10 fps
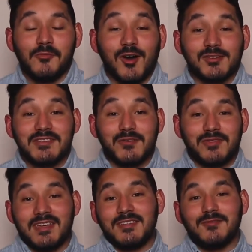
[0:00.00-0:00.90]
Also,
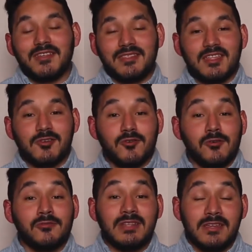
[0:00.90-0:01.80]
thank you, Nathaniel
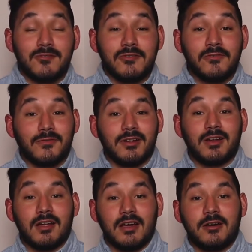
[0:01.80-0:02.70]
O'Neill,
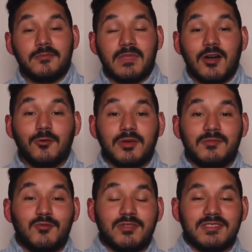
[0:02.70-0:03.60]
for helping
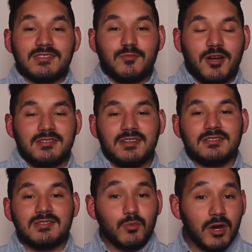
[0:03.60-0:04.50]
me with this
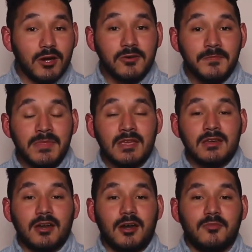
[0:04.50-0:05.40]
project as well,
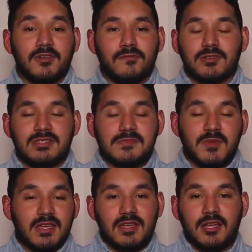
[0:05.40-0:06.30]
and for just
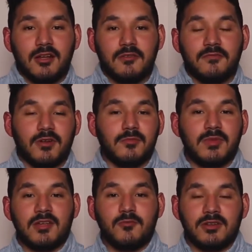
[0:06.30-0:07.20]
being here and for
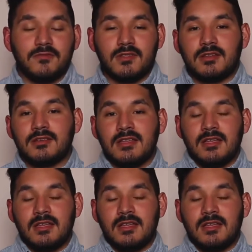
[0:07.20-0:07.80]
being one of the